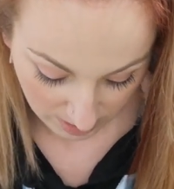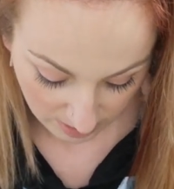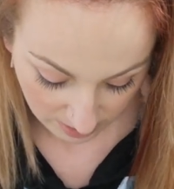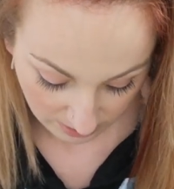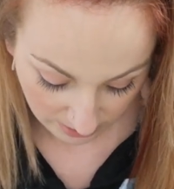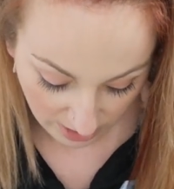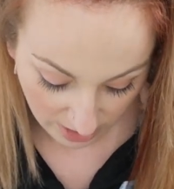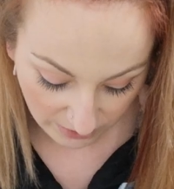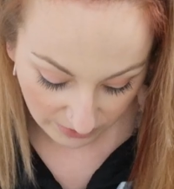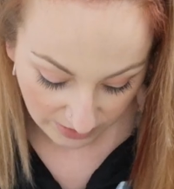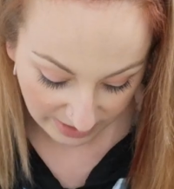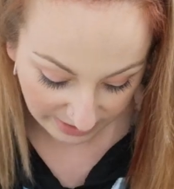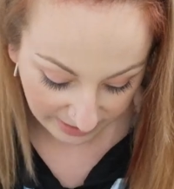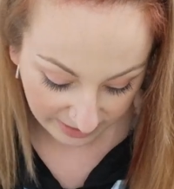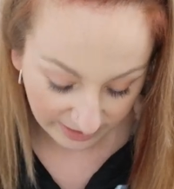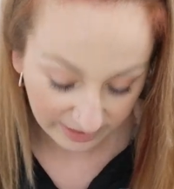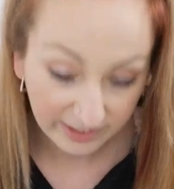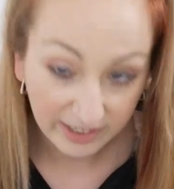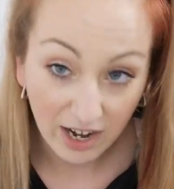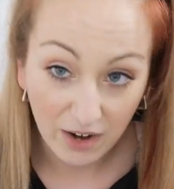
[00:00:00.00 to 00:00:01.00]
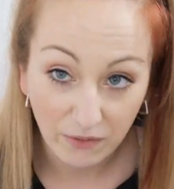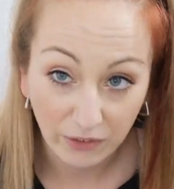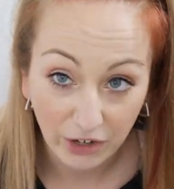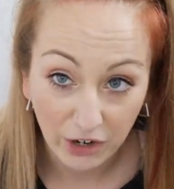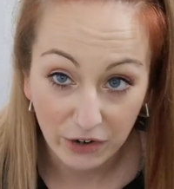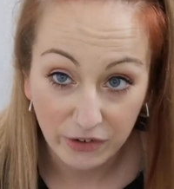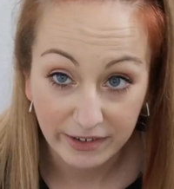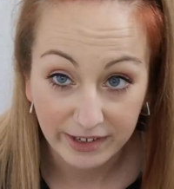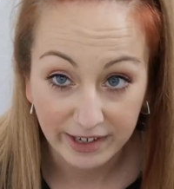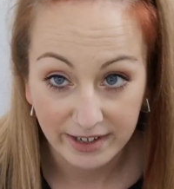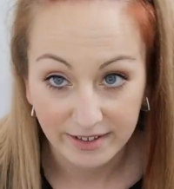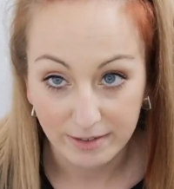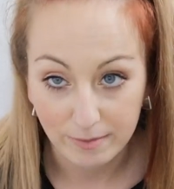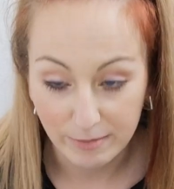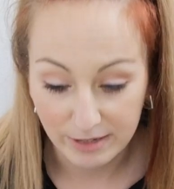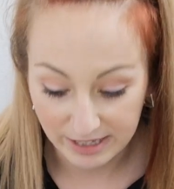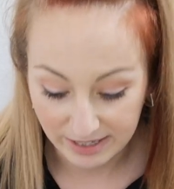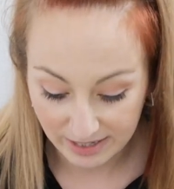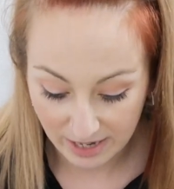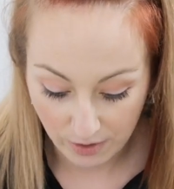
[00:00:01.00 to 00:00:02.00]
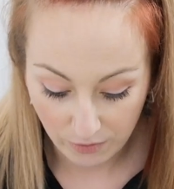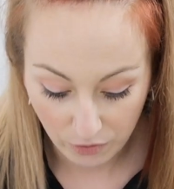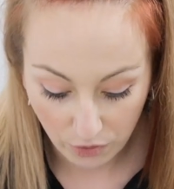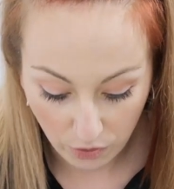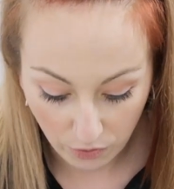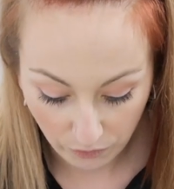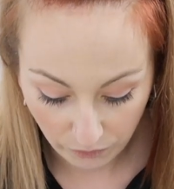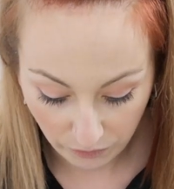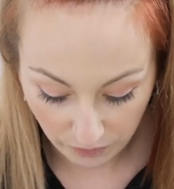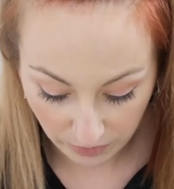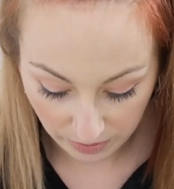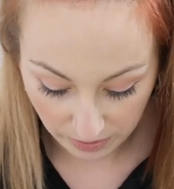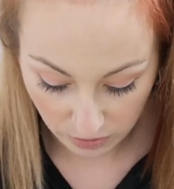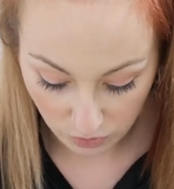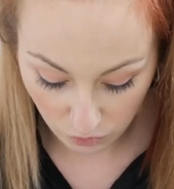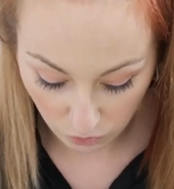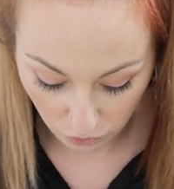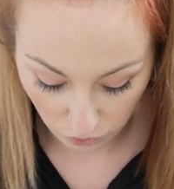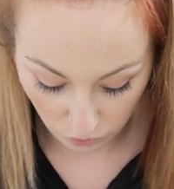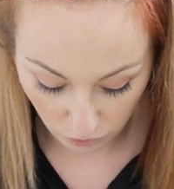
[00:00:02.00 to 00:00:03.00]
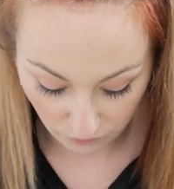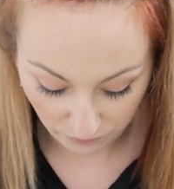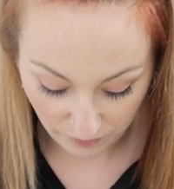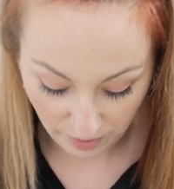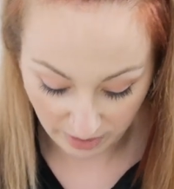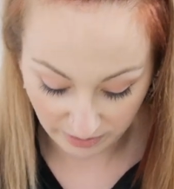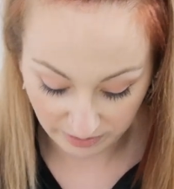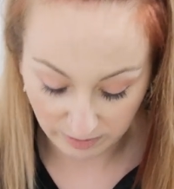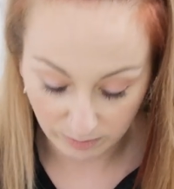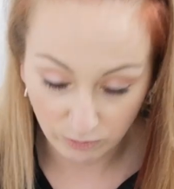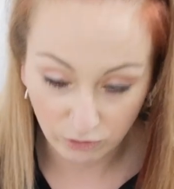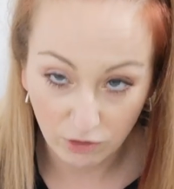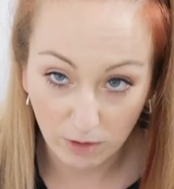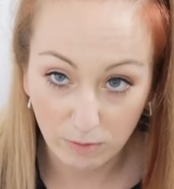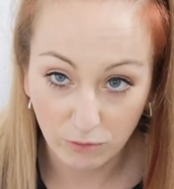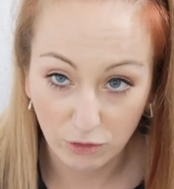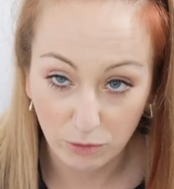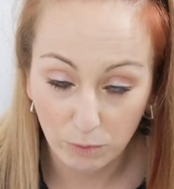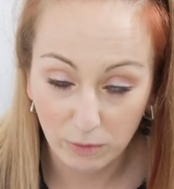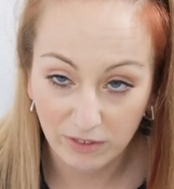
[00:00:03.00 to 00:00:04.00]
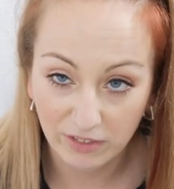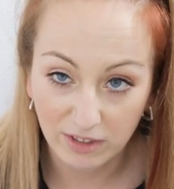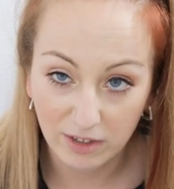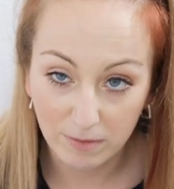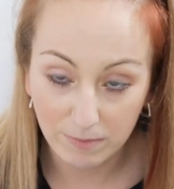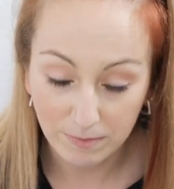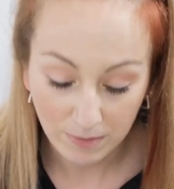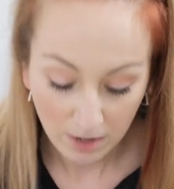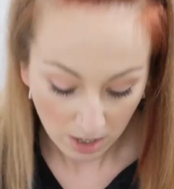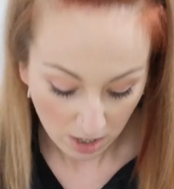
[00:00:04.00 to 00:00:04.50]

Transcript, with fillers: So there is a discount code to get some discount off your first subscription with them.